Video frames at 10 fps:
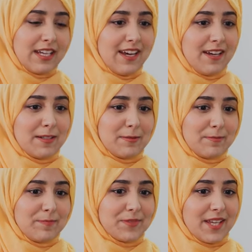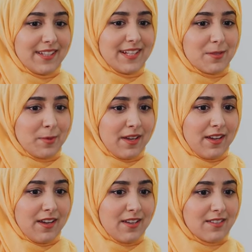And that's
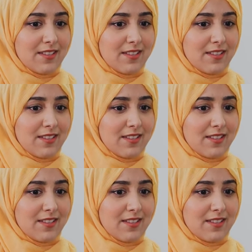where,